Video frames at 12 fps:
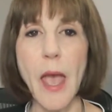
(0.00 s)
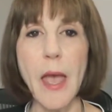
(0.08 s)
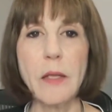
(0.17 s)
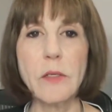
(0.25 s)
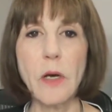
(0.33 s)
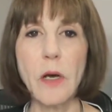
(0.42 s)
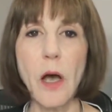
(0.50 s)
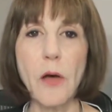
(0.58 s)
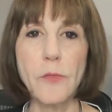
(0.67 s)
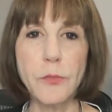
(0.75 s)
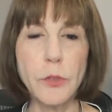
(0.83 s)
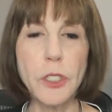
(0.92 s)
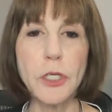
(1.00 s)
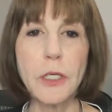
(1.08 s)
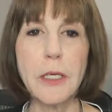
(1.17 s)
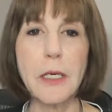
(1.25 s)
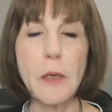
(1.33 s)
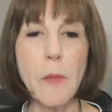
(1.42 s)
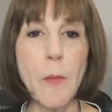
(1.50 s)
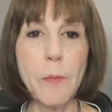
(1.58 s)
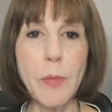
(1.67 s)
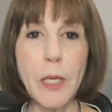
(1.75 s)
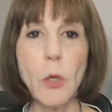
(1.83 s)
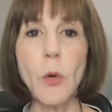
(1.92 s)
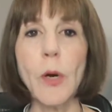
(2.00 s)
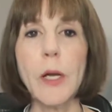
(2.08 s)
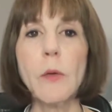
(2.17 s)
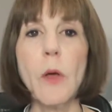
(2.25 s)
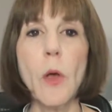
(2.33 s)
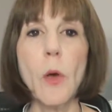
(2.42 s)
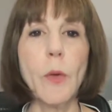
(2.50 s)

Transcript: And unfortunately, Bitcoin,